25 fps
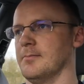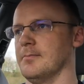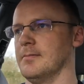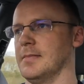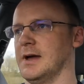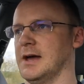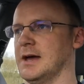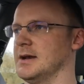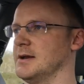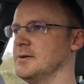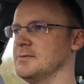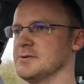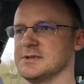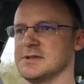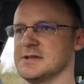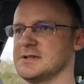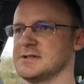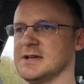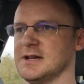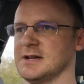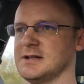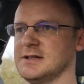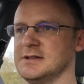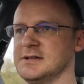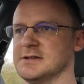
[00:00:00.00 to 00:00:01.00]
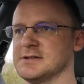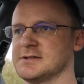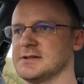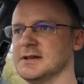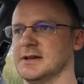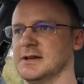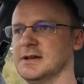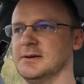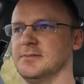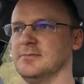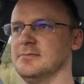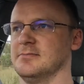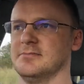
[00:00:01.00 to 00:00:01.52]
and it was exactly the
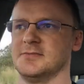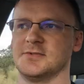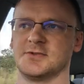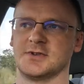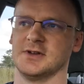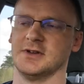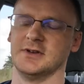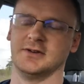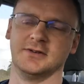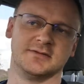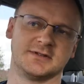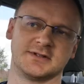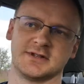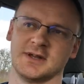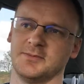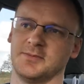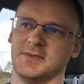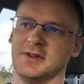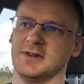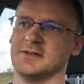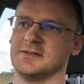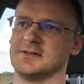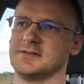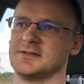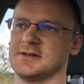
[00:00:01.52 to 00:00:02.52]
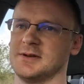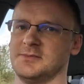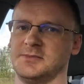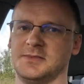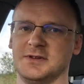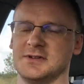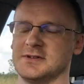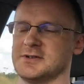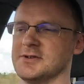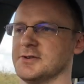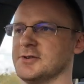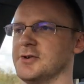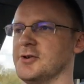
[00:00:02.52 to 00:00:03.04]
same. So something's
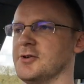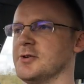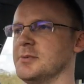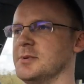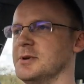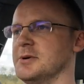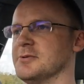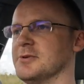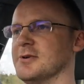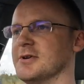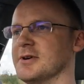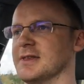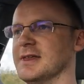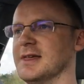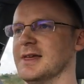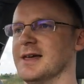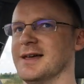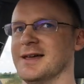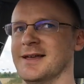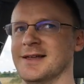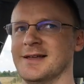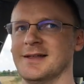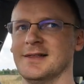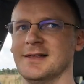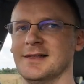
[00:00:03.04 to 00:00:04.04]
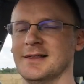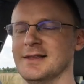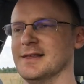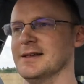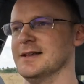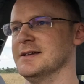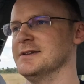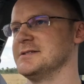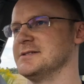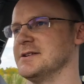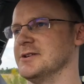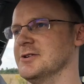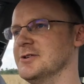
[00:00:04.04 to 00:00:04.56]
gone horribly wrong there.
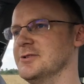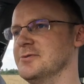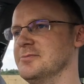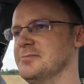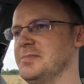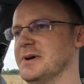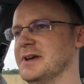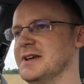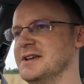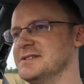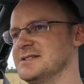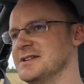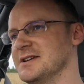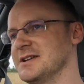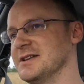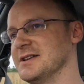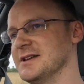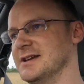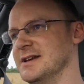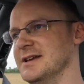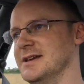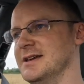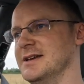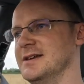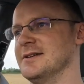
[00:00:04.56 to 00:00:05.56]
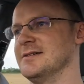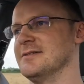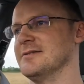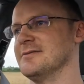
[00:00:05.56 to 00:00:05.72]
So basically,